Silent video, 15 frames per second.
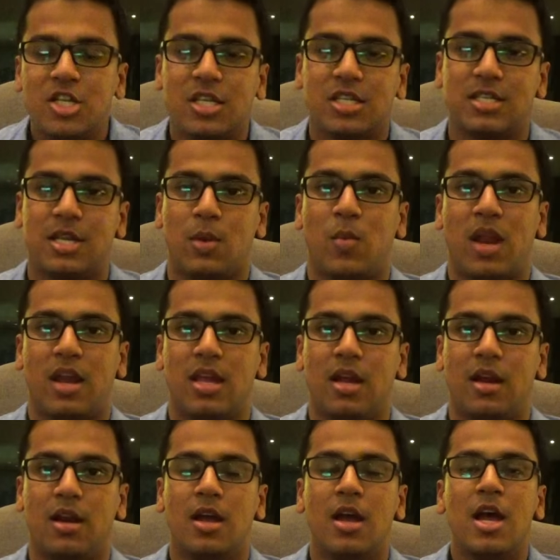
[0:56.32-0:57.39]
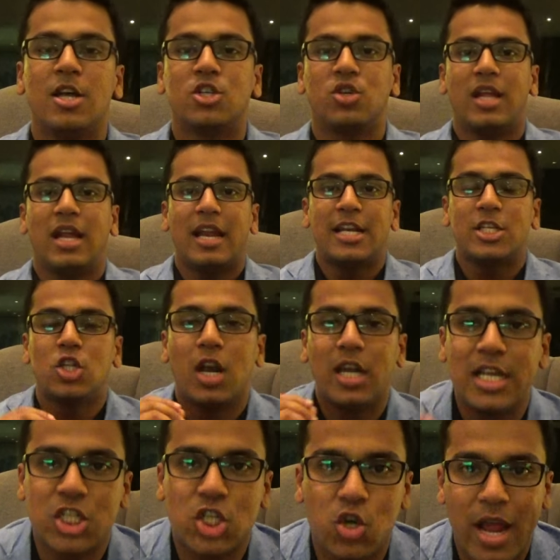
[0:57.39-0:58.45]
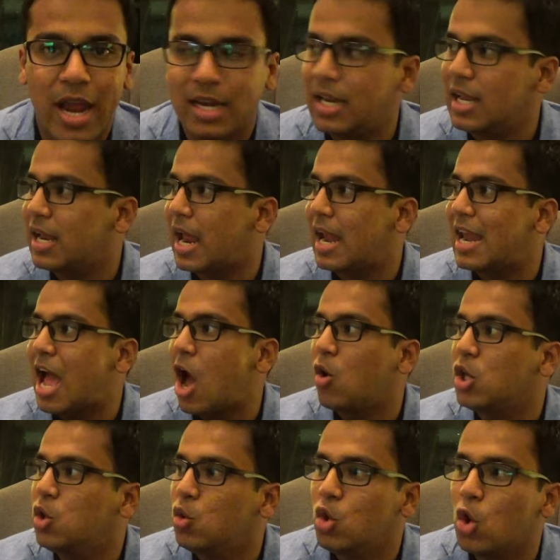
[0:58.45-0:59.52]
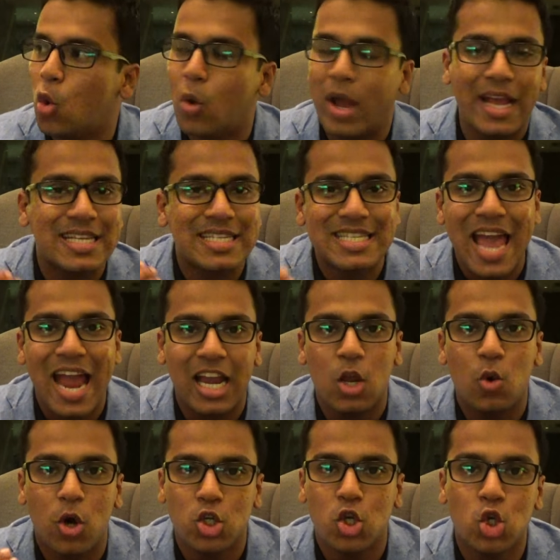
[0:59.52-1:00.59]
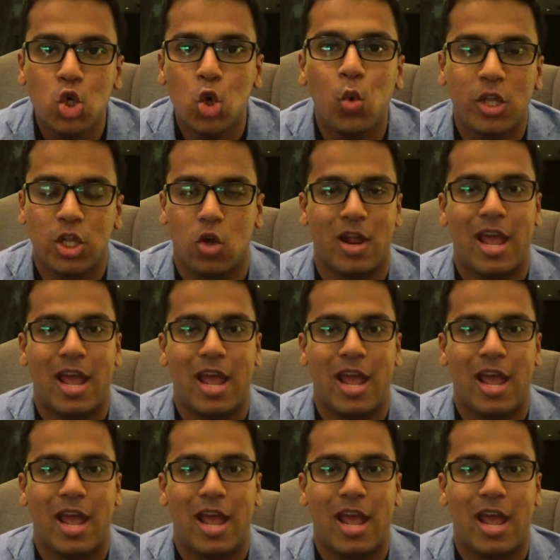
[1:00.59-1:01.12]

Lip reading: just somewhere here. So that it's not distracting, and now you know exactly what to do with your